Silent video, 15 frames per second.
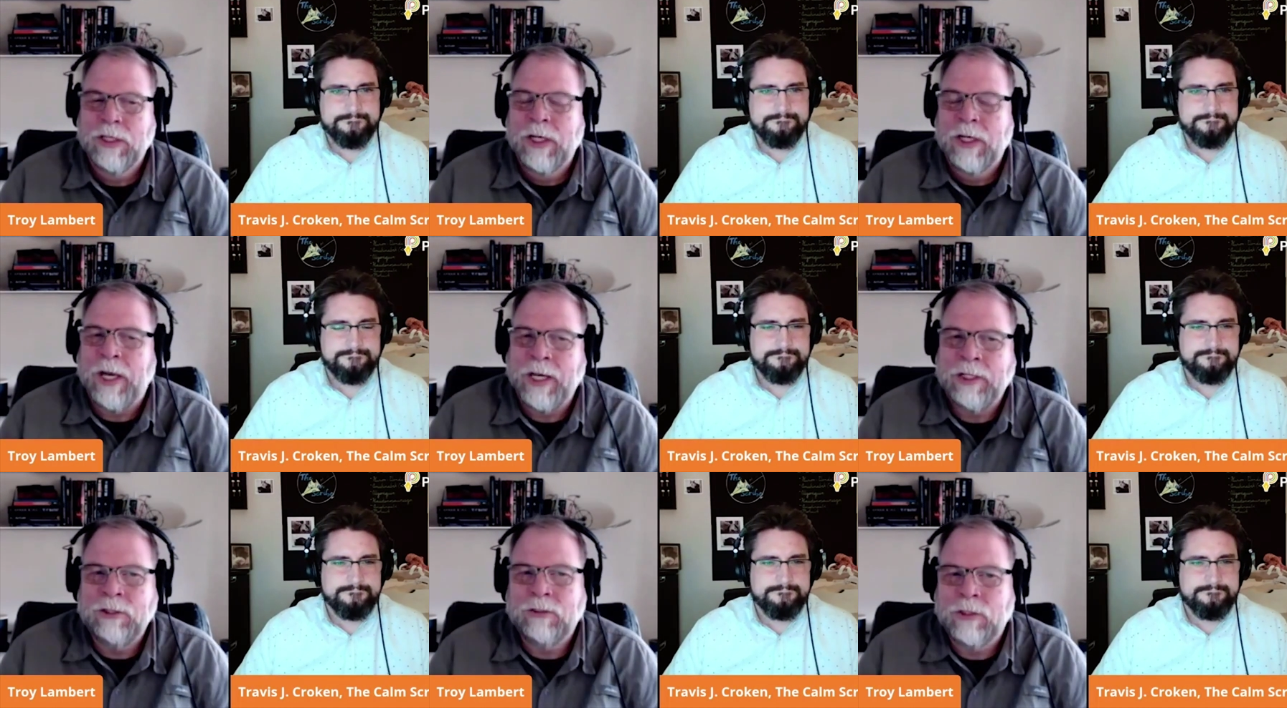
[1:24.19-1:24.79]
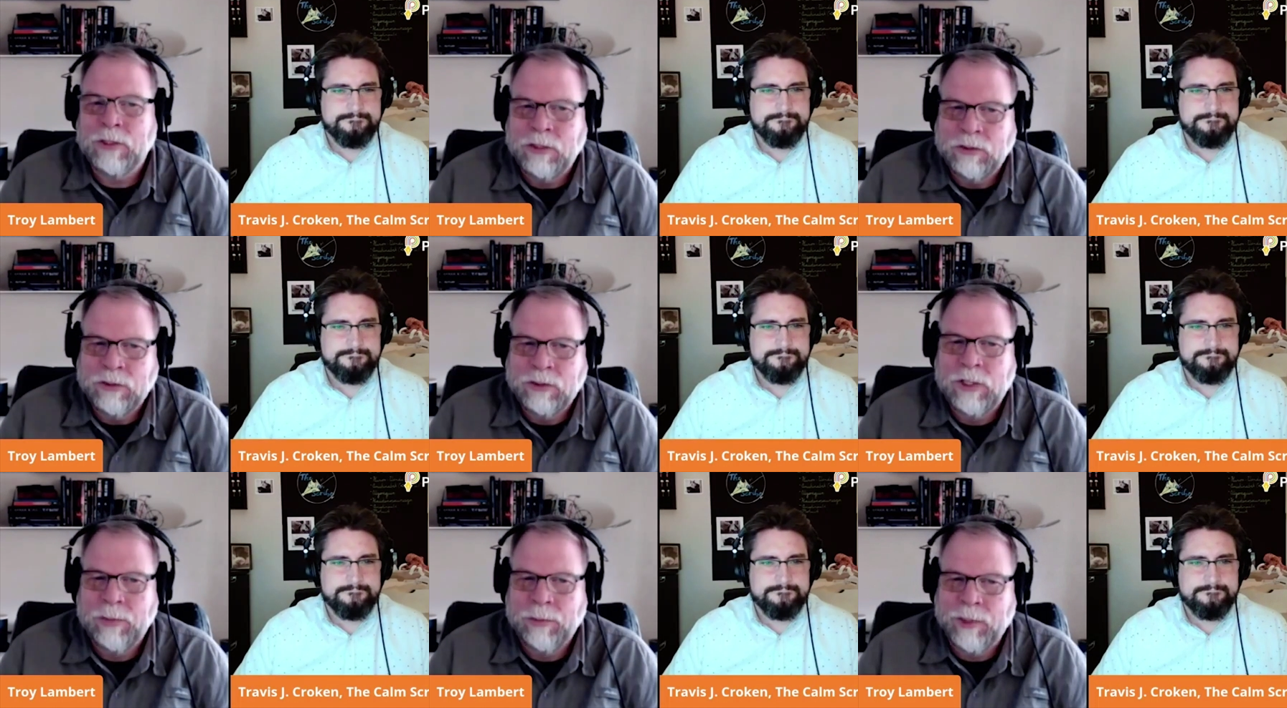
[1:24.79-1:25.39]
Speaker 1: And you can use
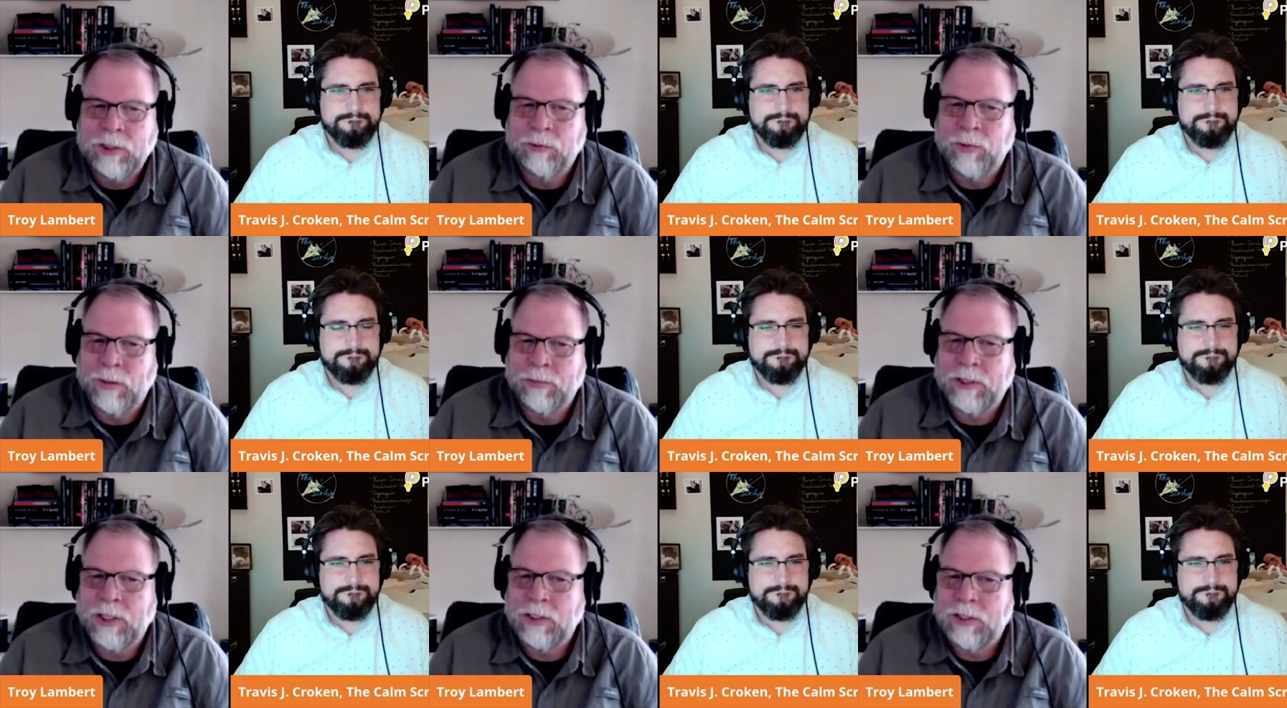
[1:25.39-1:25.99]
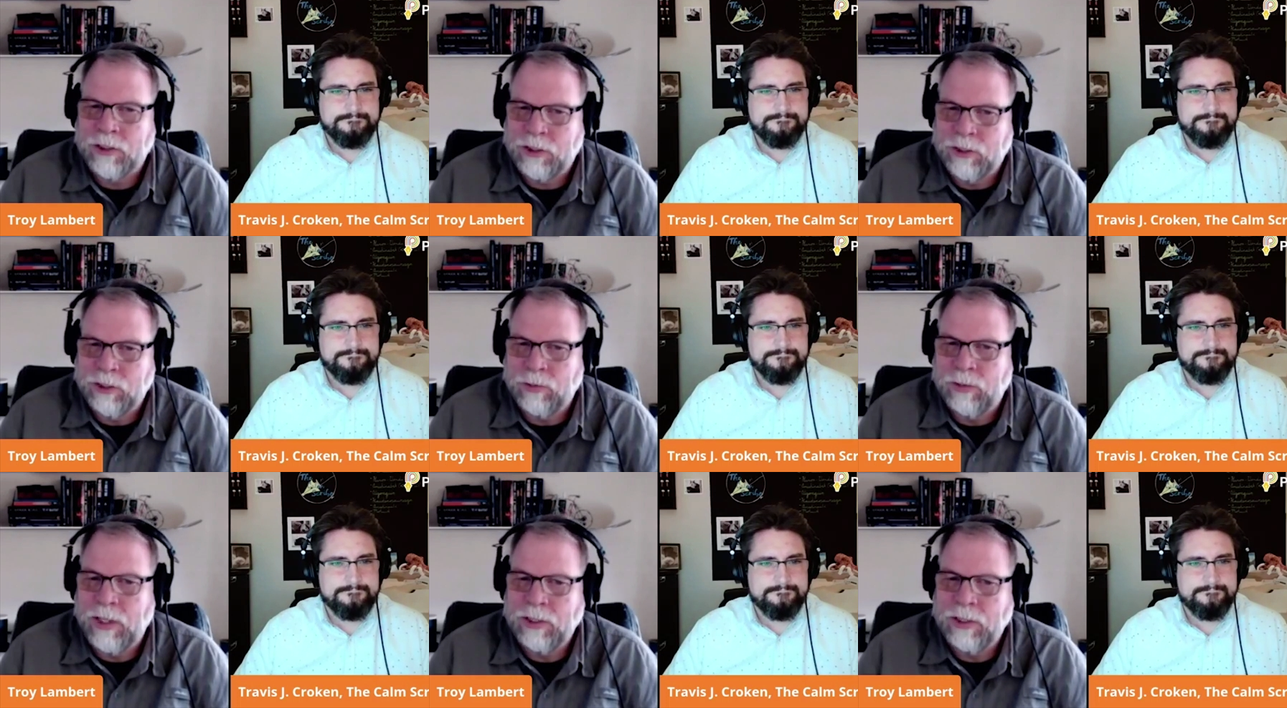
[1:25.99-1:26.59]
them on your website to
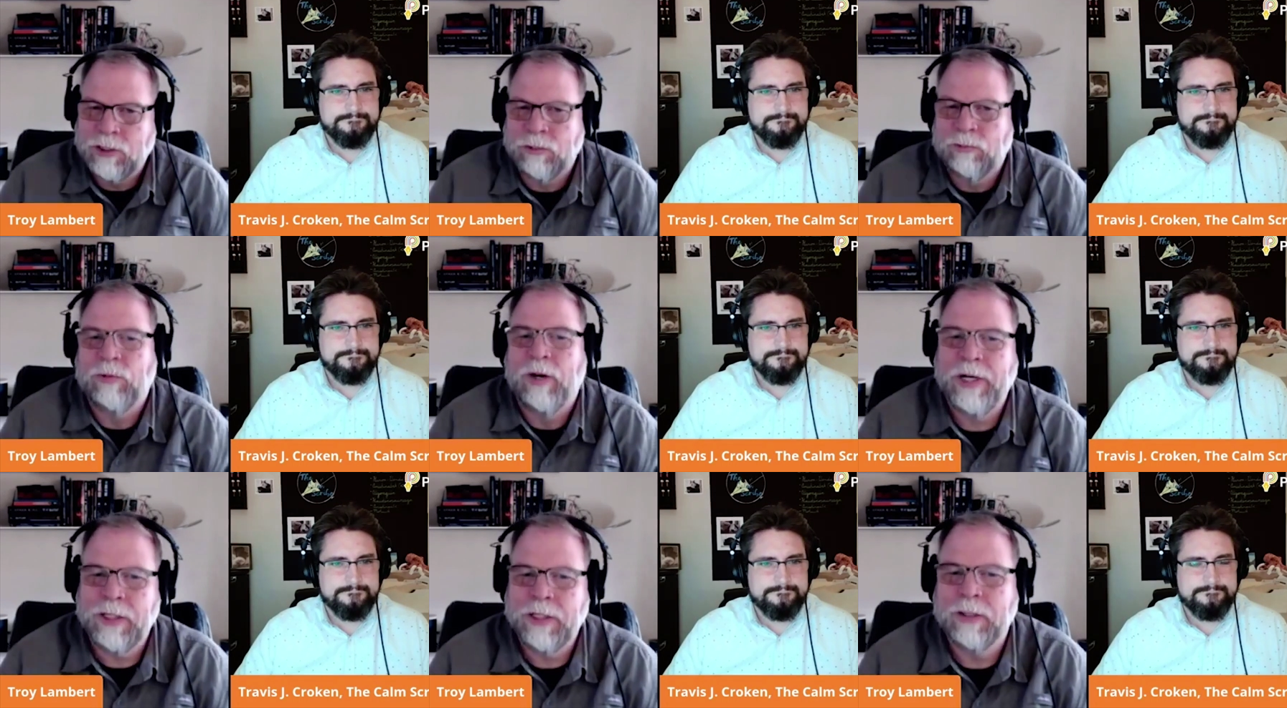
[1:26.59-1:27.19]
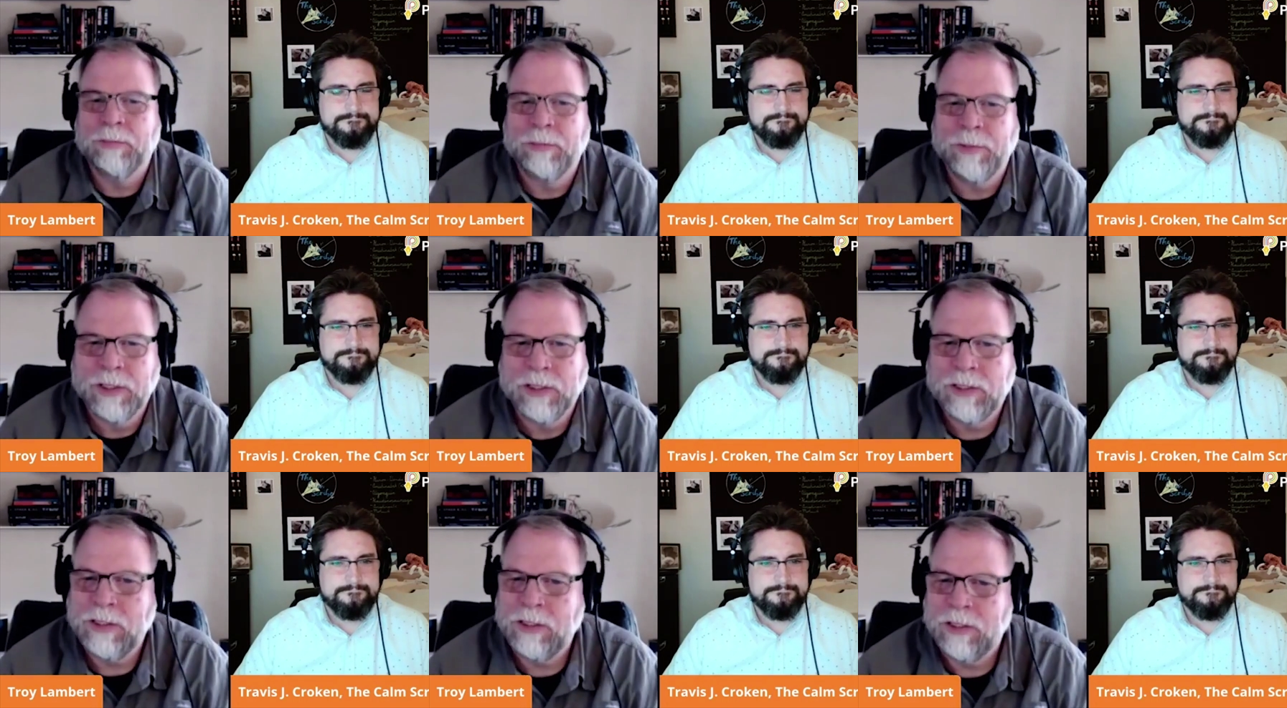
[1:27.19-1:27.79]
showcase your writing
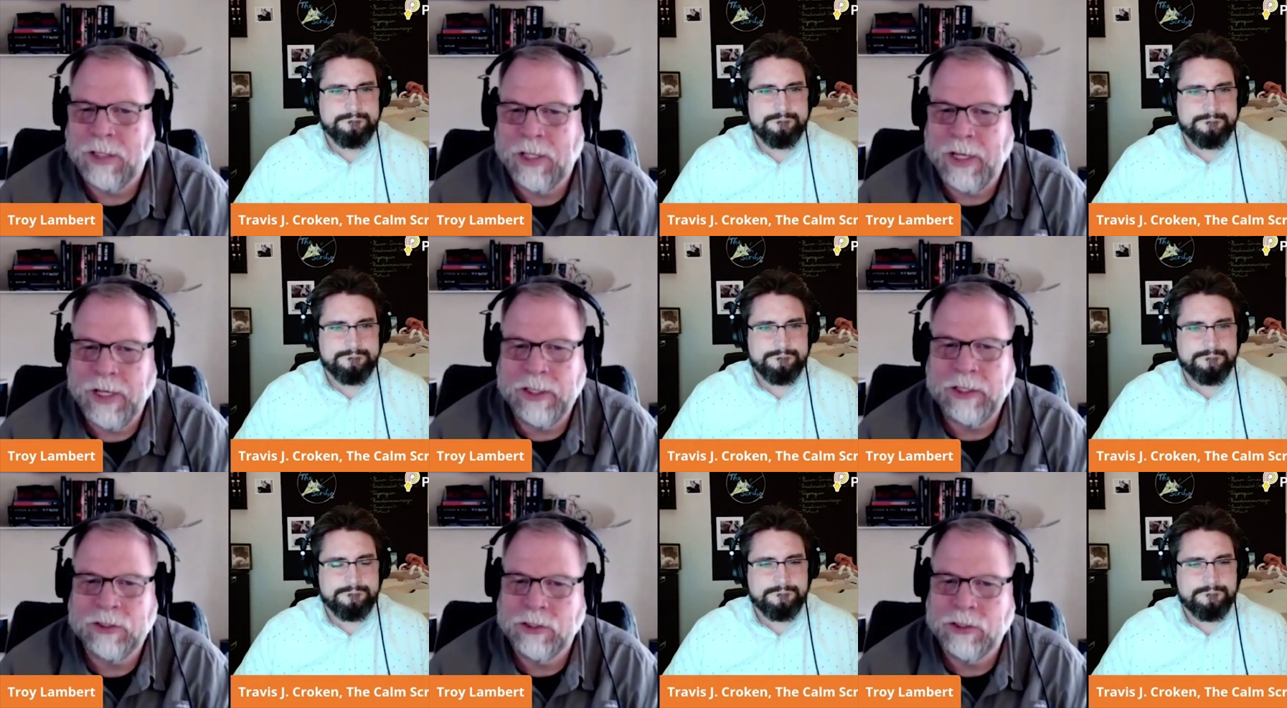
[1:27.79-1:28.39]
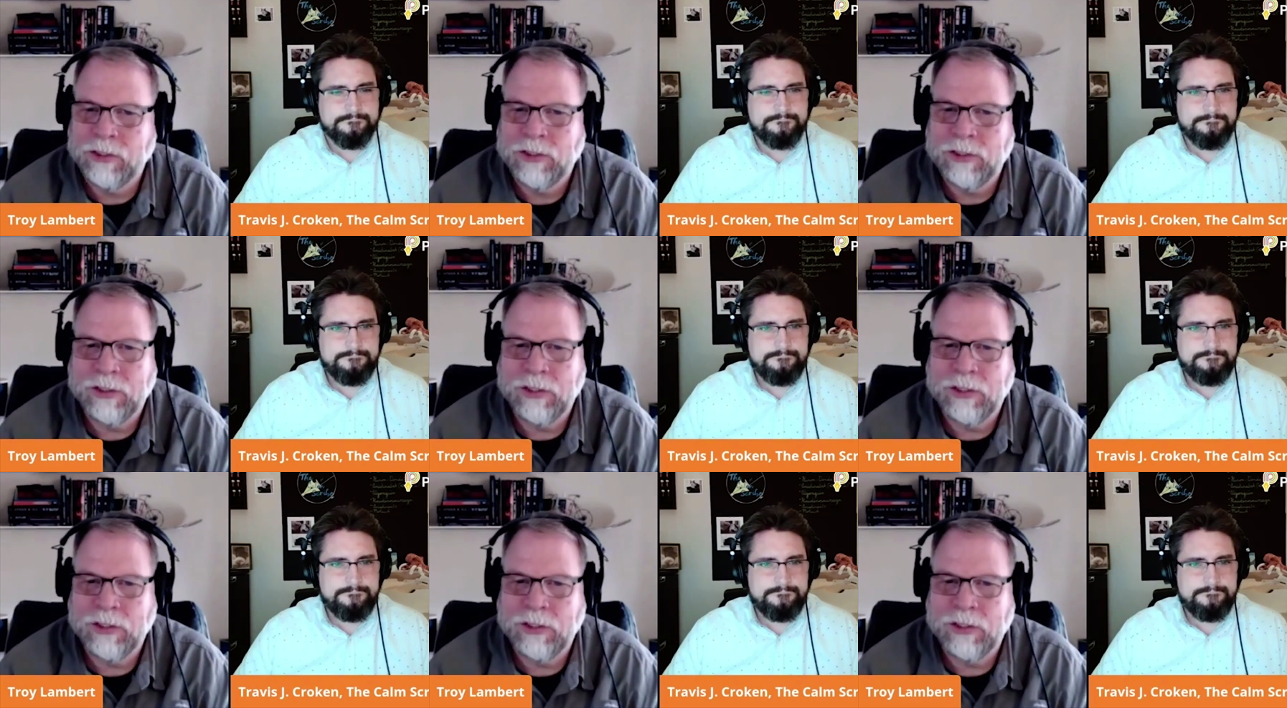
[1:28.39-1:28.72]
ability to agents,